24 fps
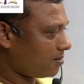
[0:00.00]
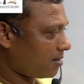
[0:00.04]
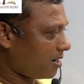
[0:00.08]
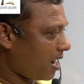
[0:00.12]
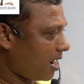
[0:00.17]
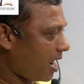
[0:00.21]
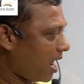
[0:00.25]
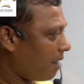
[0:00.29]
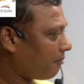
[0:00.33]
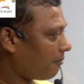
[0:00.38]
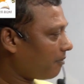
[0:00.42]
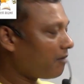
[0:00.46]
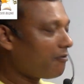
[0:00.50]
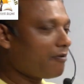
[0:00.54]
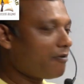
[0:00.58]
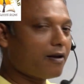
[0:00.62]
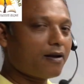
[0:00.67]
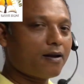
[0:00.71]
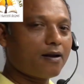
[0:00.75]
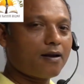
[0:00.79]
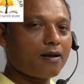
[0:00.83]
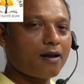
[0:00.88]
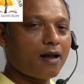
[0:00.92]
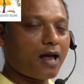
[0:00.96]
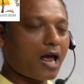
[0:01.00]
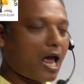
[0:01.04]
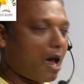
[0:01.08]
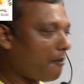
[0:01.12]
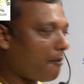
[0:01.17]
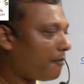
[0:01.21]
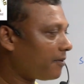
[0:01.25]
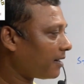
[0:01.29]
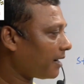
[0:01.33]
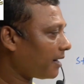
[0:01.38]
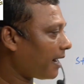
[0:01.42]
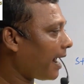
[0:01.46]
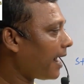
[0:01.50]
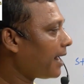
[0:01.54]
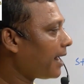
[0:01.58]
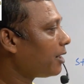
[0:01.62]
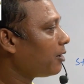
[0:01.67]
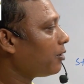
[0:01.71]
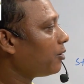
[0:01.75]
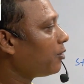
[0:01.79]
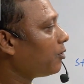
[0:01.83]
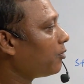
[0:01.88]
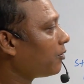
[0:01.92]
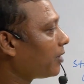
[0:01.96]
I have tried
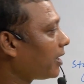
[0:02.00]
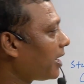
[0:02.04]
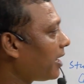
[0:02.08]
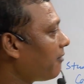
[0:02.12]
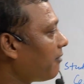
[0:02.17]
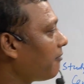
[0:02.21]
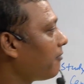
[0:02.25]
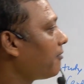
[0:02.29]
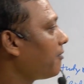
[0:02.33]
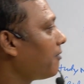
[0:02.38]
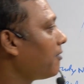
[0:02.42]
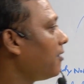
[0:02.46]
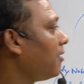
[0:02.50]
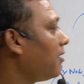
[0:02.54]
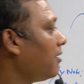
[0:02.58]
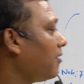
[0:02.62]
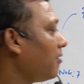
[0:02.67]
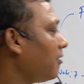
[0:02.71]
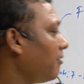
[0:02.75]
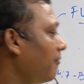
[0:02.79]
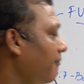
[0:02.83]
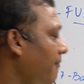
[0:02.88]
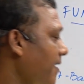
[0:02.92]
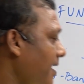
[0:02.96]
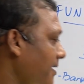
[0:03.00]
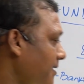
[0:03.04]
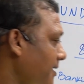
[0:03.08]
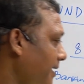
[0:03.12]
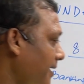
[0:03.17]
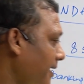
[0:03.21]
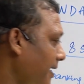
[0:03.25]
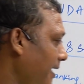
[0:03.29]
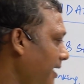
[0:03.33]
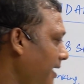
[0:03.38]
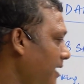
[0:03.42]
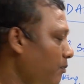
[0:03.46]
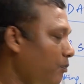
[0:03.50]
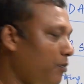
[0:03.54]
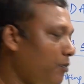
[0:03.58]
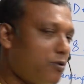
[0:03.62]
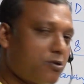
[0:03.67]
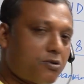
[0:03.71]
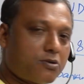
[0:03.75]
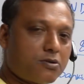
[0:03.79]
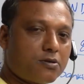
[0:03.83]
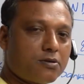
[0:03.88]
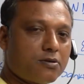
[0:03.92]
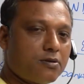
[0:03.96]
to give basic
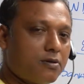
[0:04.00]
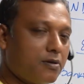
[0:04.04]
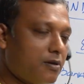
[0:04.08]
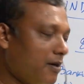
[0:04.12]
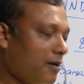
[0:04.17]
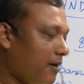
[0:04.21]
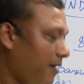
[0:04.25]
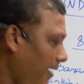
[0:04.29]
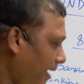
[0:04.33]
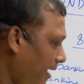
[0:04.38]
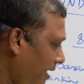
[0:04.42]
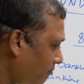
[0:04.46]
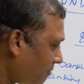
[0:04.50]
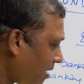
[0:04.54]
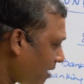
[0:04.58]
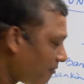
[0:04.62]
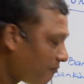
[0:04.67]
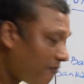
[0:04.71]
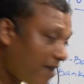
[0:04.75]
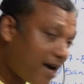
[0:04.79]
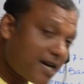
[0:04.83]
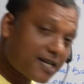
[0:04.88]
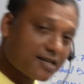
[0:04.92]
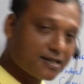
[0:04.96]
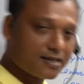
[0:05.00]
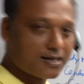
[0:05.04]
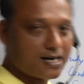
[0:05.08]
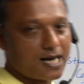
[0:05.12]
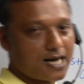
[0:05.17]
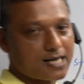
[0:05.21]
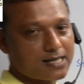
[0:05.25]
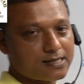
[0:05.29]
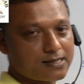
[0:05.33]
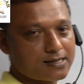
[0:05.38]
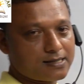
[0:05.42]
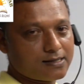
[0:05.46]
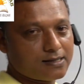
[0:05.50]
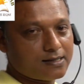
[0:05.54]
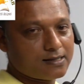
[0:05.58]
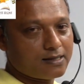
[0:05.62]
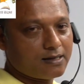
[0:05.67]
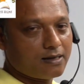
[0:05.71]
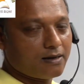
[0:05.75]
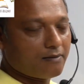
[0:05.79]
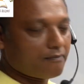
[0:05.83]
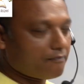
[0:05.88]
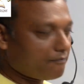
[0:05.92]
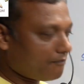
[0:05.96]
inputs in my first class,
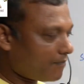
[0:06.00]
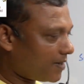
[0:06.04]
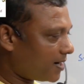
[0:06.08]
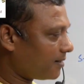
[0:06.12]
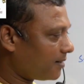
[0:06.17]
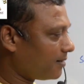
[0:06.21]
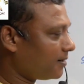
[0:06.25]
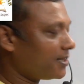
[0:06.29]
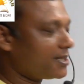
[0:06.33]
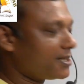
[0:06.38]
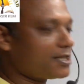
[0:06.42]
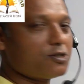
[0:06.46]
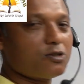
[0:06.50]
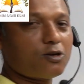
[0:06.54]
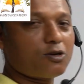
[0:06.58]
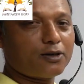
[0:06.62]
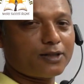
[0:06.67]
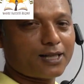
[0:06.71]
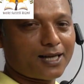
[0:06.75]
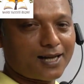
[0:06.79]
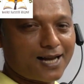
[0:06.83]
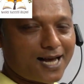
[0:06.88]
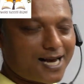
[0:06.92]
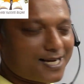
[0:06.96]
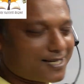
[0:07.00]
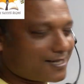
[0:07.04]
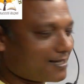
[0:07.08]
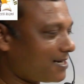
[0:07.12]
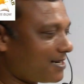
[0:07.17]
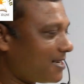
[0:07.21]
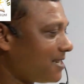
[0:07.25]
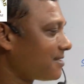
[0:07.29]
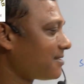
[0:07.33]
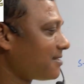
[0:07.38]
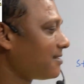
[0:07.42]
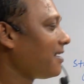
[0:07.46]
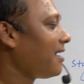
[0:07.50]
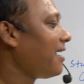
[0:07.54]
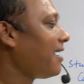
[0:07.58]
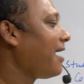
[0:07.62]
but this is not the last class.